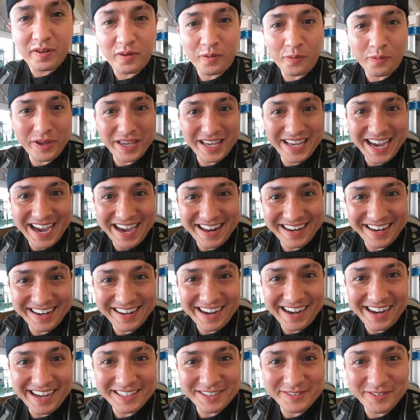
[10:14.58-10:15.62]
We got it,
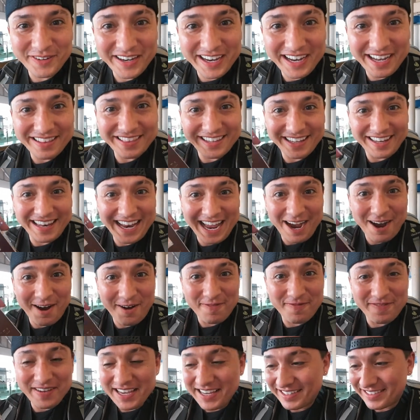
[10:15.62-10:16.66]
guys. We got the Lao
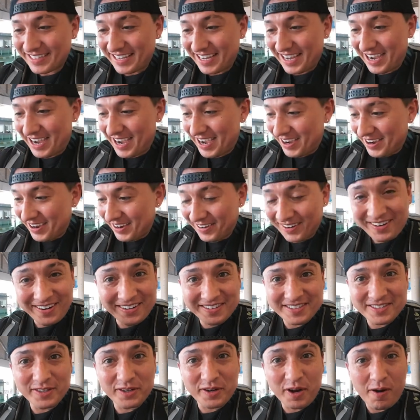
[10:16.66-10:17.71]
visa. Good
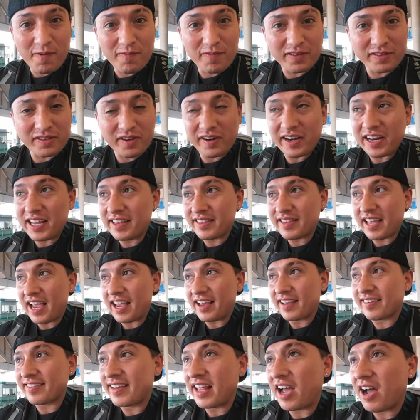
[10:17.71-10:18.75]
to go for 30
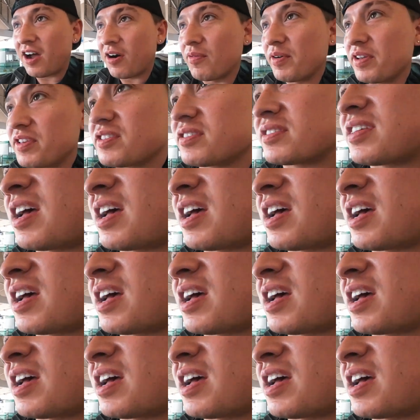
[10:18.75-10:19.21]
days. Now we just